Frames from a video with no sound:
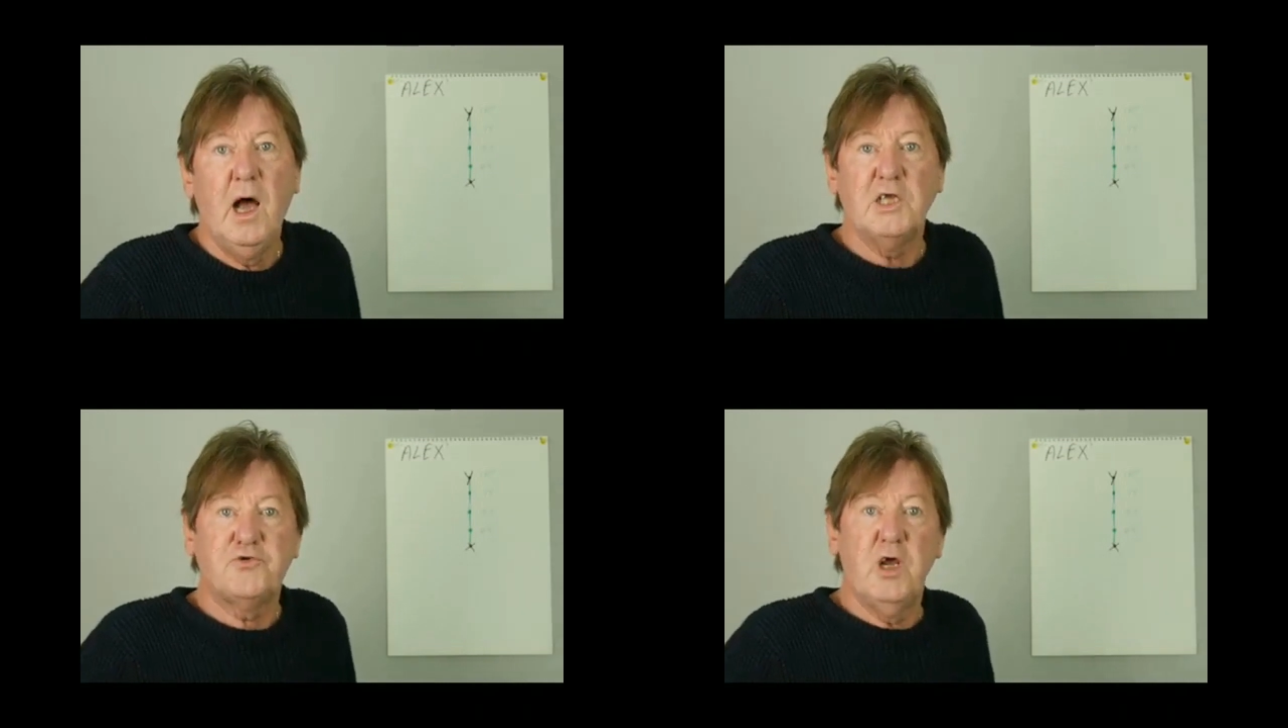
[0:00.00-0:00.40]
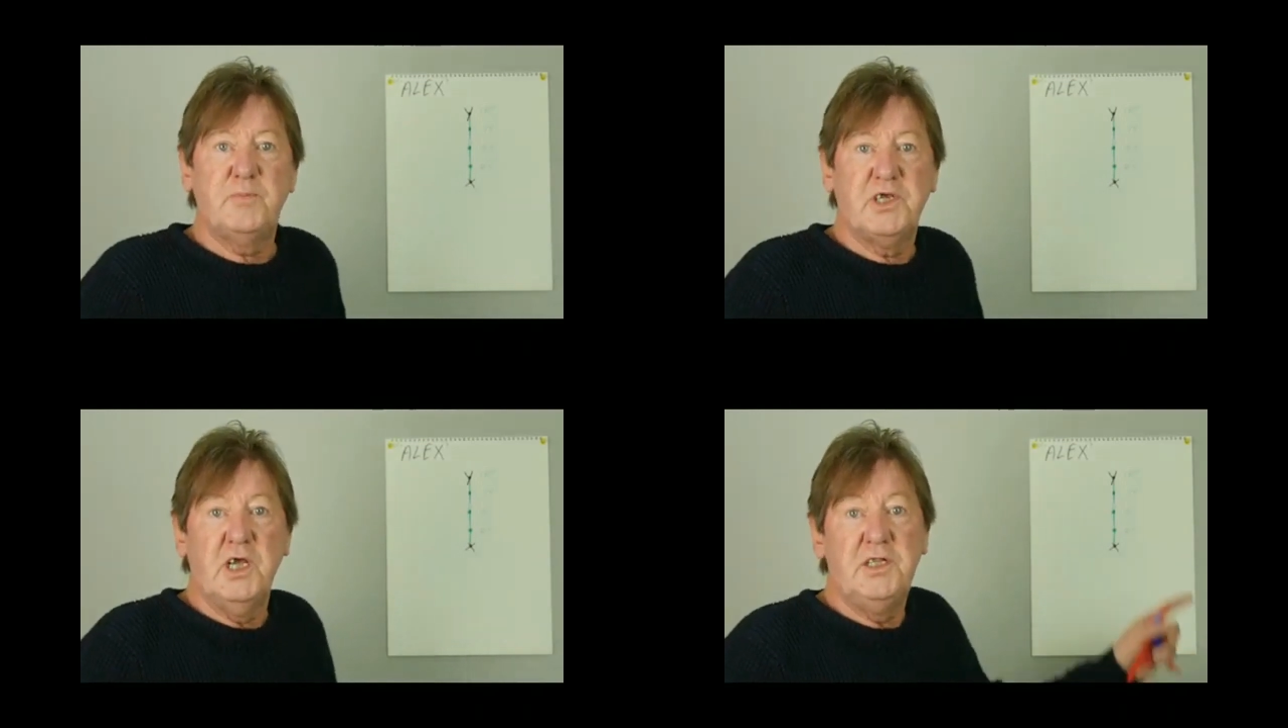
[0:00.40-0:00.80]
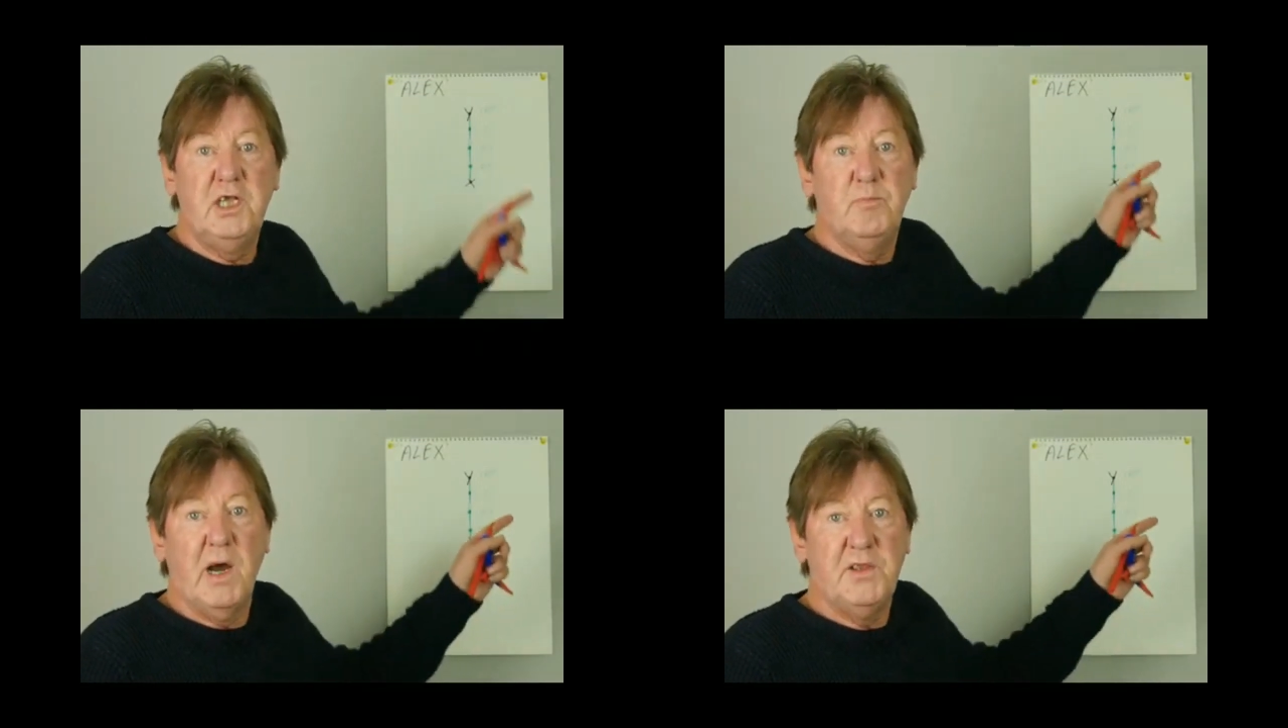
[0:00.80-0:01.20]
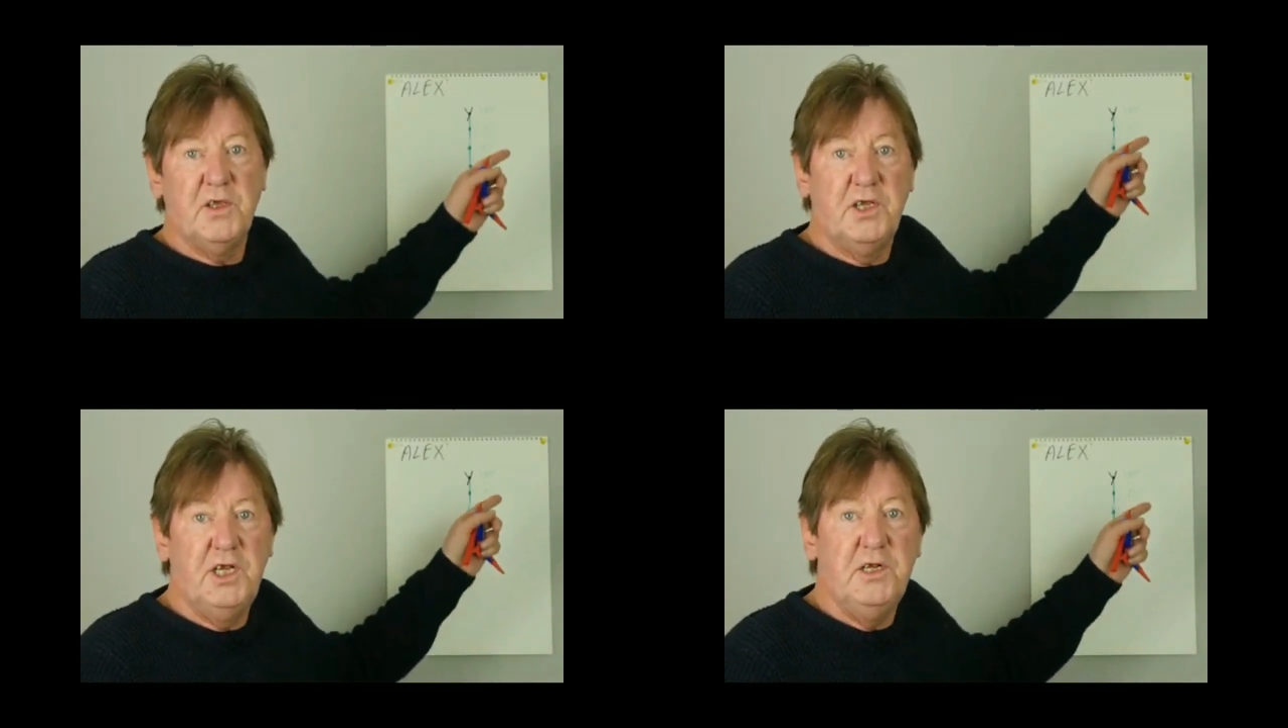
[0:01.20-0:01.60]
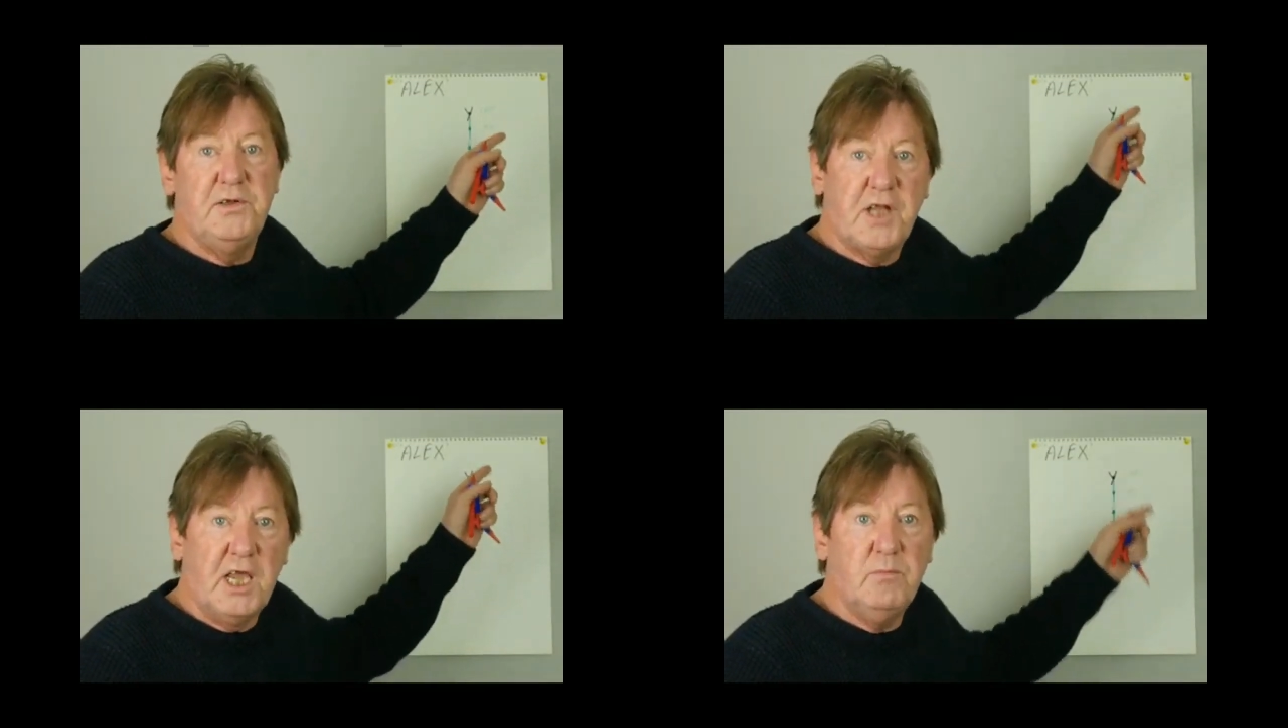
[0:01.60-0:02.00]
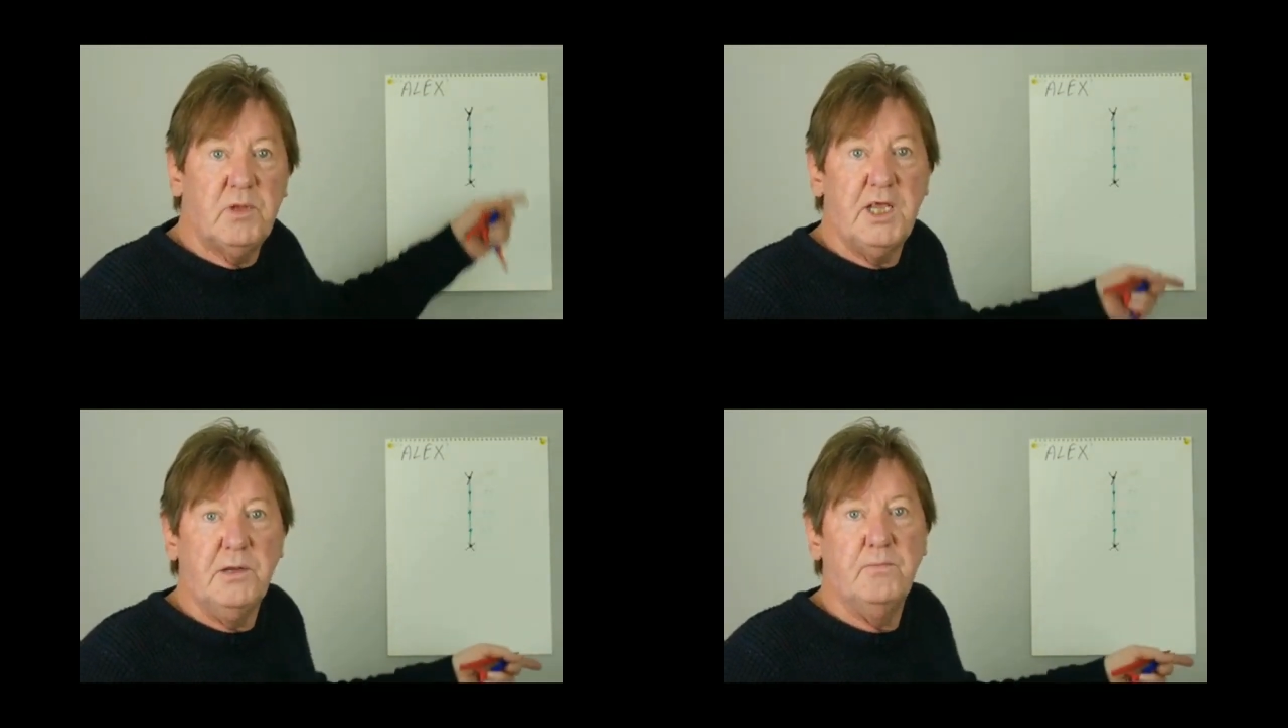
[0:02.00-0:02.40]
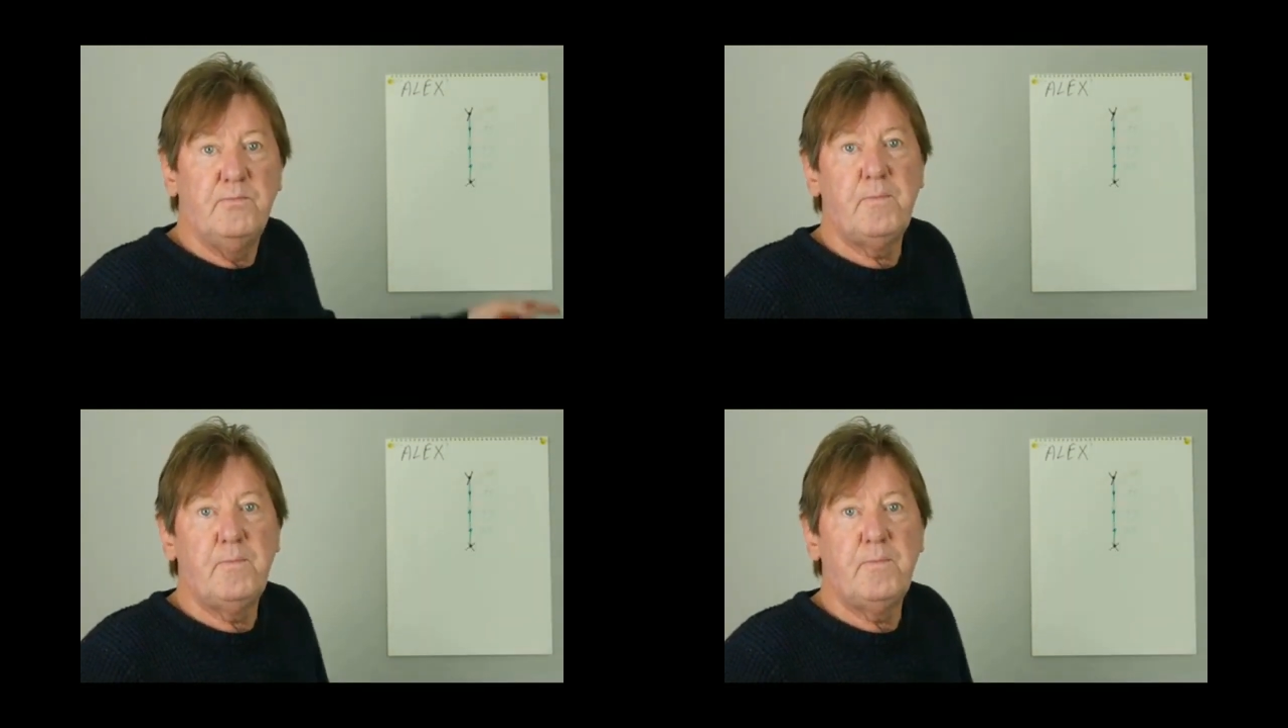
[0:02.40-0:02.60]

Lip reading: as represented by the green timeline.